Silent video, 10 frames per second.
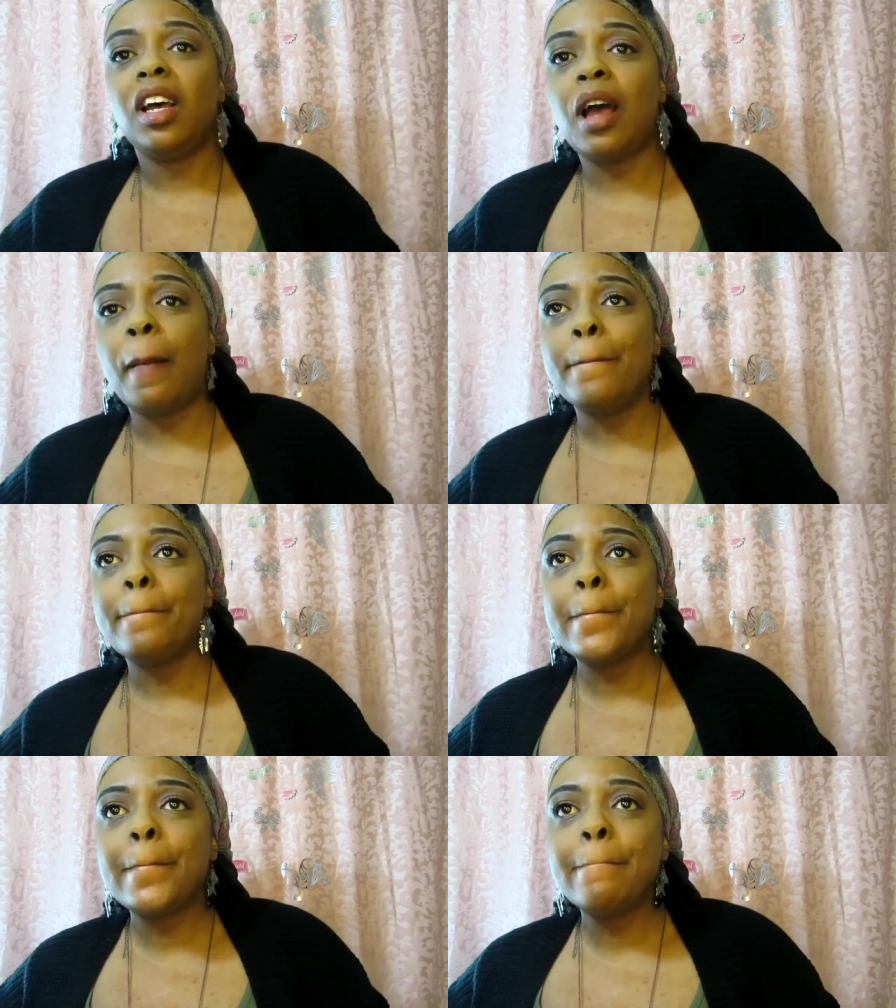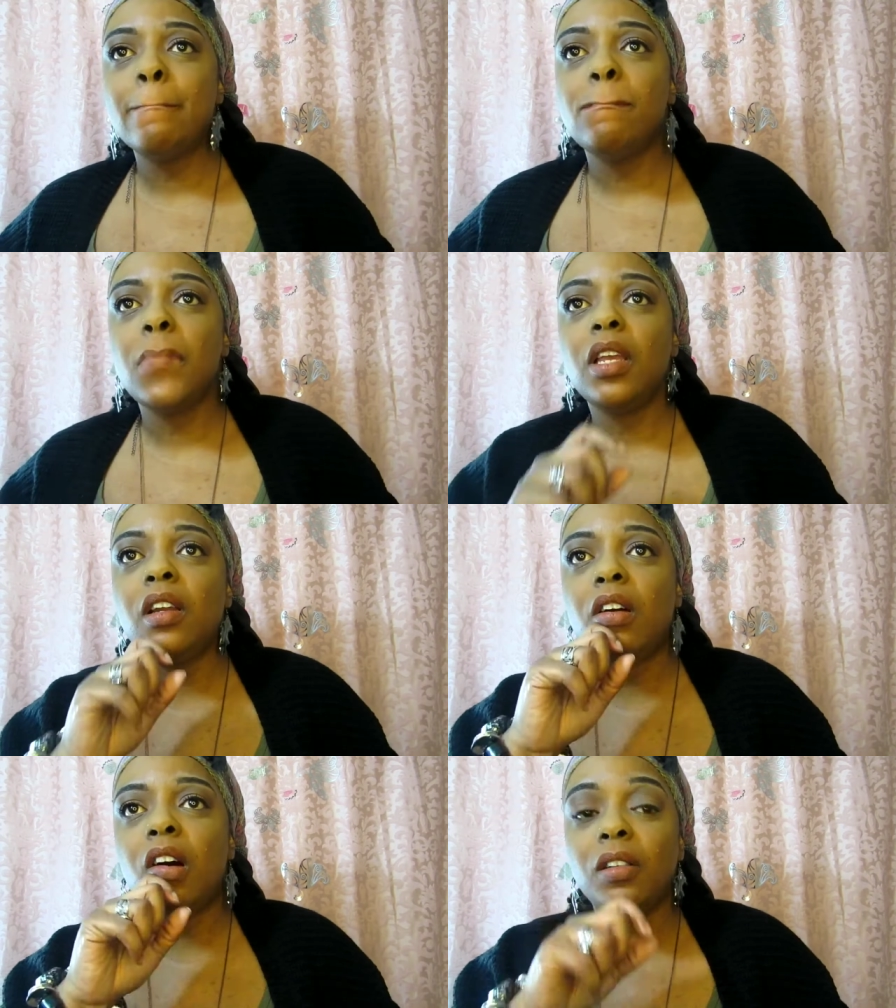Um, you
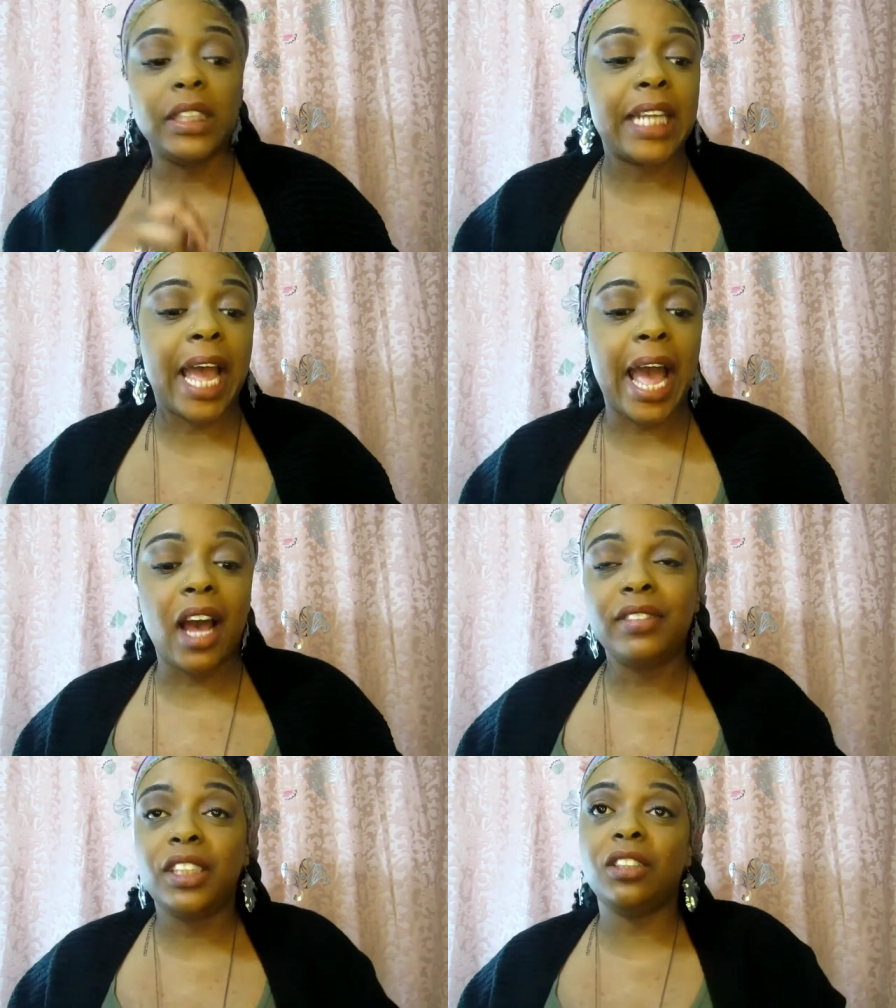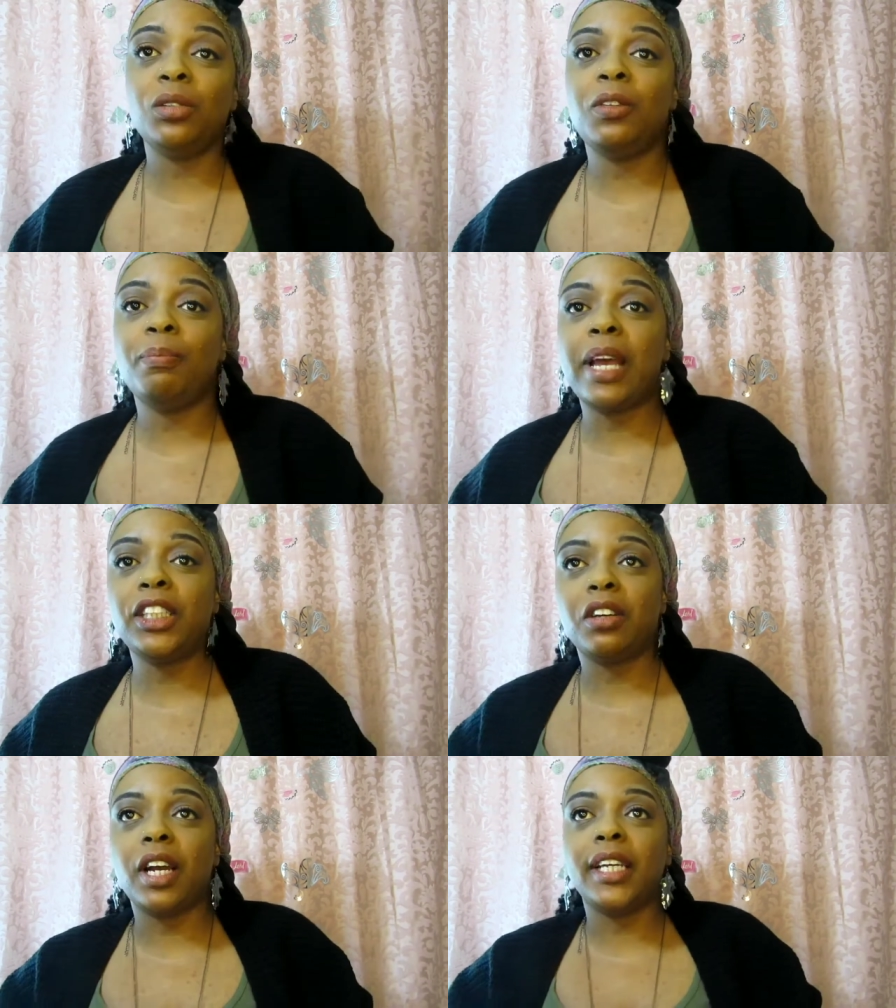don't always have to
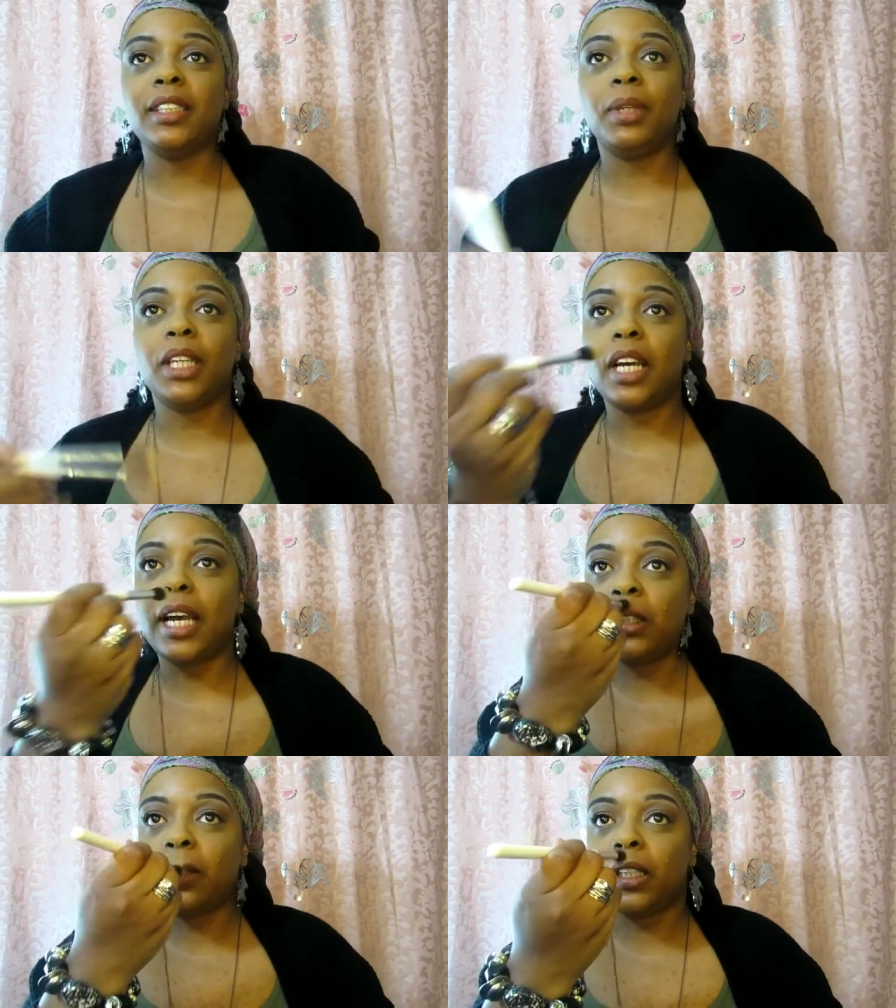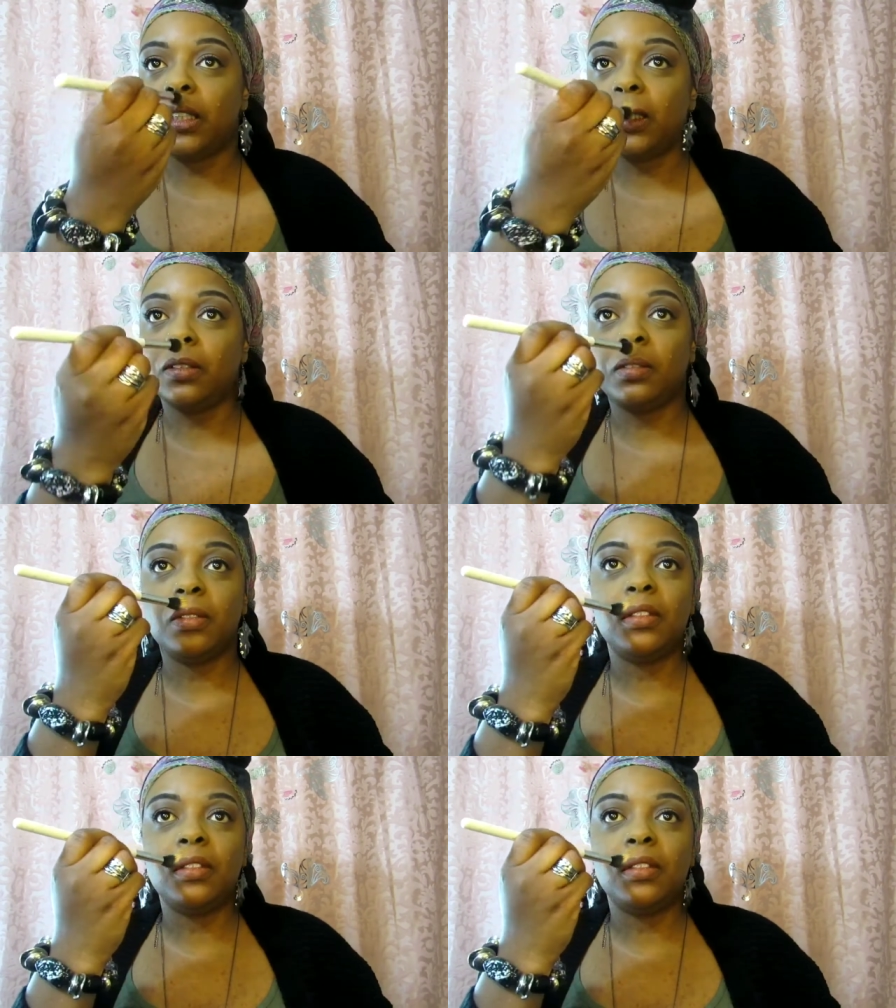match your eyes, but I try to.